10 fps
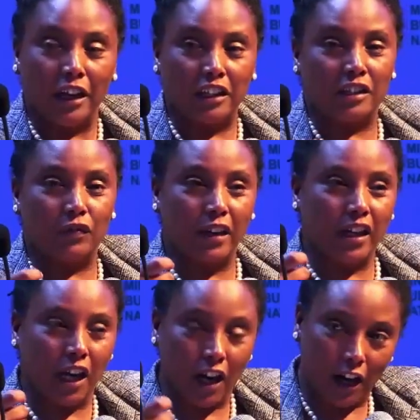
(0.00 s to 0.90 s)
it is
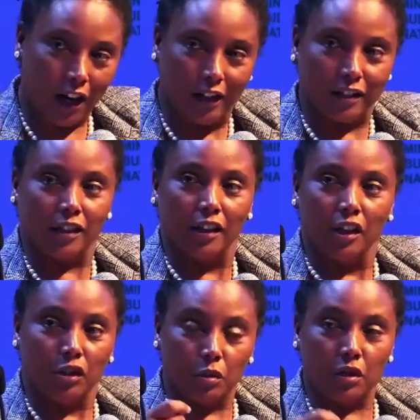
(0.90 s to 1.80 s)
very hard
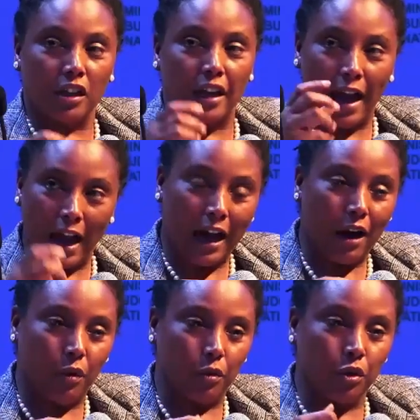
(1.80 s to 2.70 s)
to see
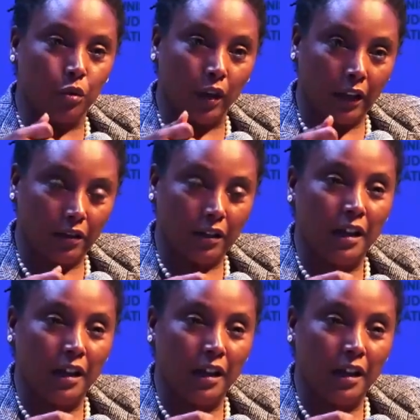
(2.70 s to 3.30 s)
how you can